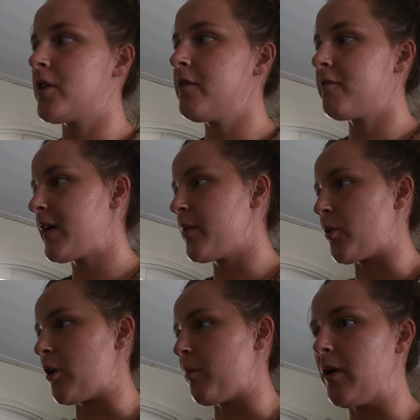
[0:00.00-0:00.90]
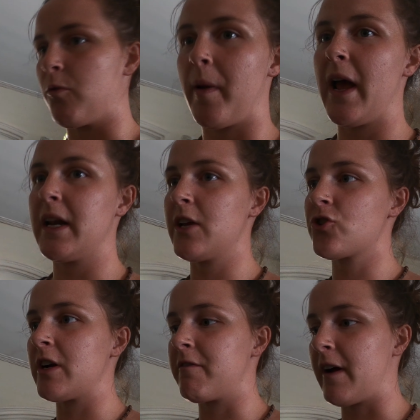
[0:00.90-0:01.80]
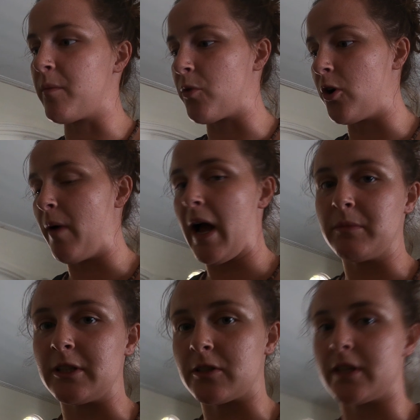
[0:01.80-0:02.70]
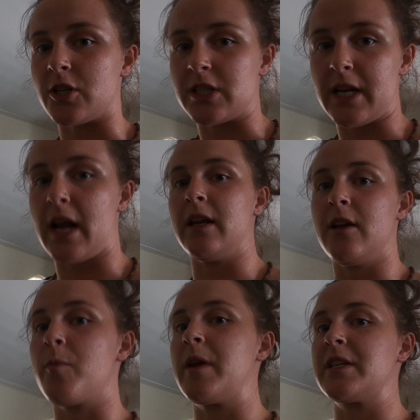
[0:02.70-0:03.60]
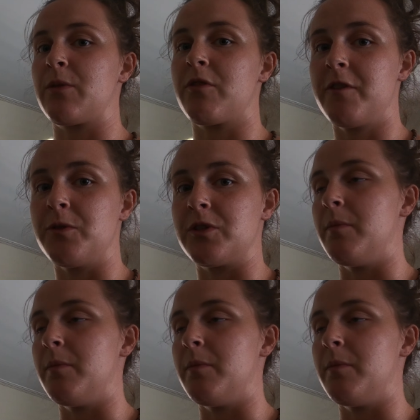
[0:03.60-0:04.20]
couldn't find the broom. We're panicking trying to find the broom. I'm literally just standing here because I refuse to